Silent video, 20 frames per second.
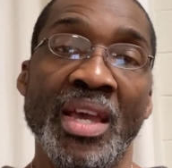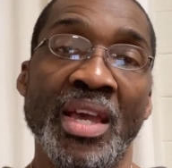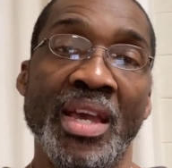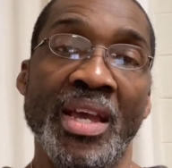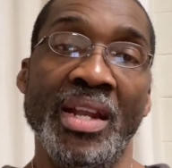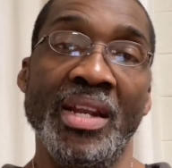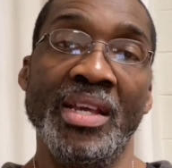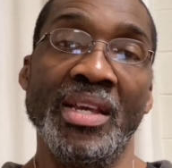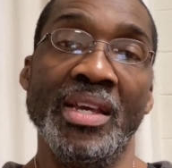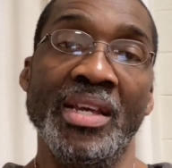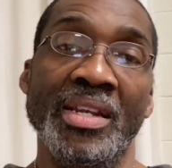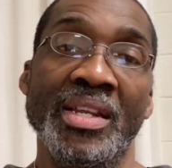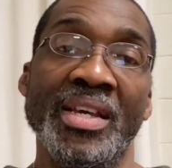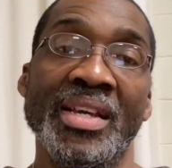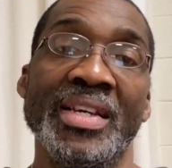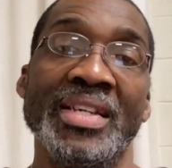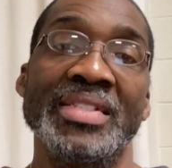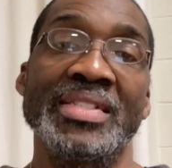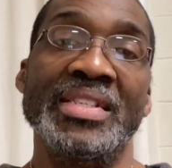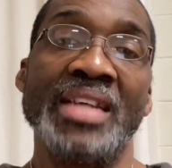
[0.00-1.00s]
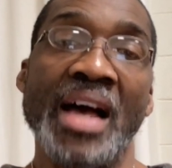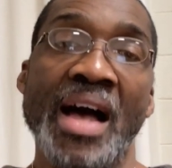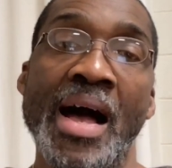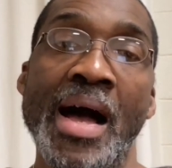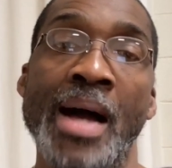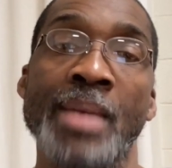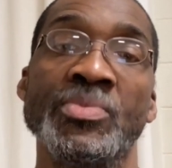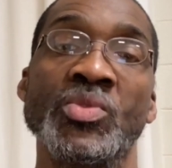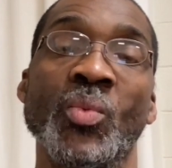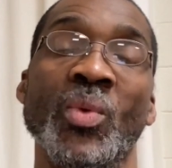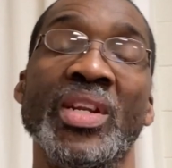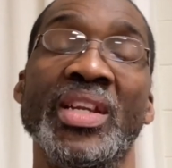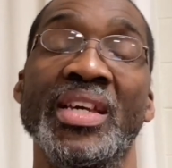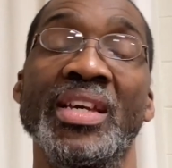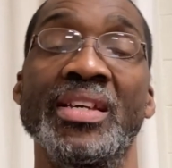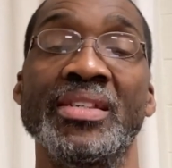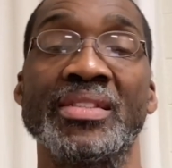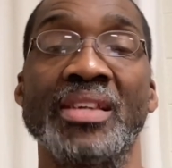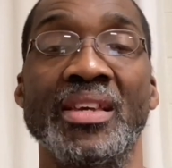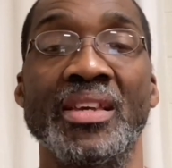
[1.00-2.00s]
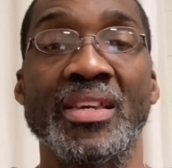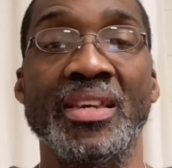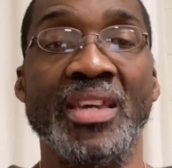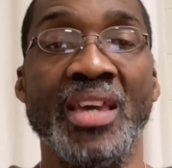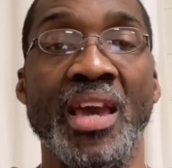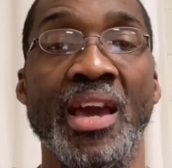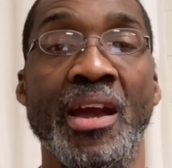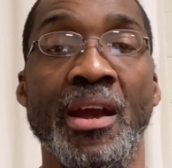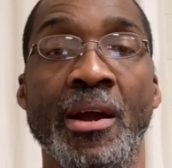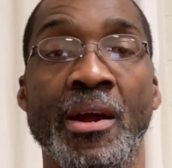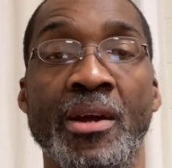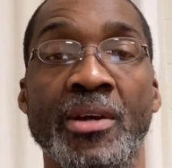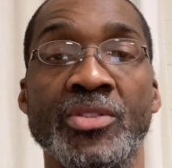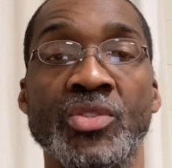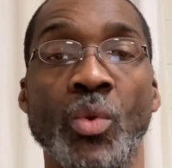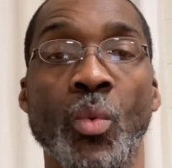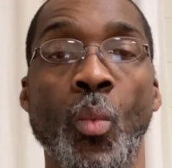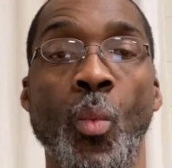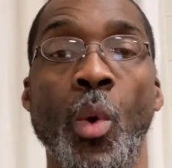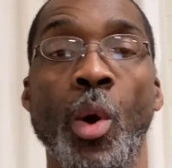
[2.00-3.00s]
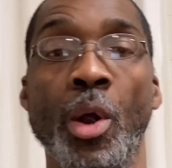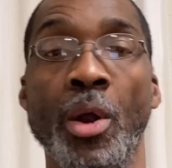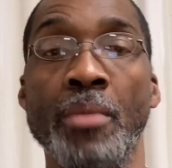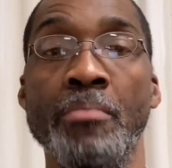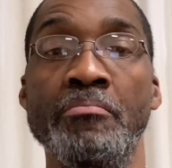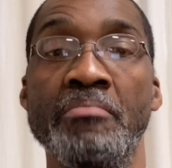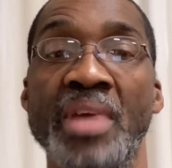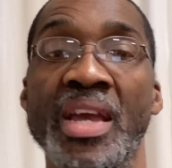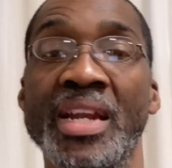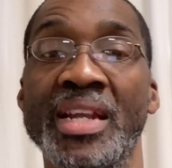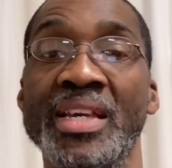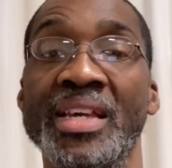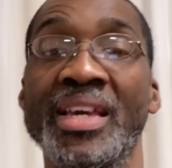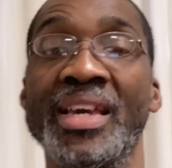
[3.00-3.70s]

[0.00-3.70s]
and in times when his cares were many,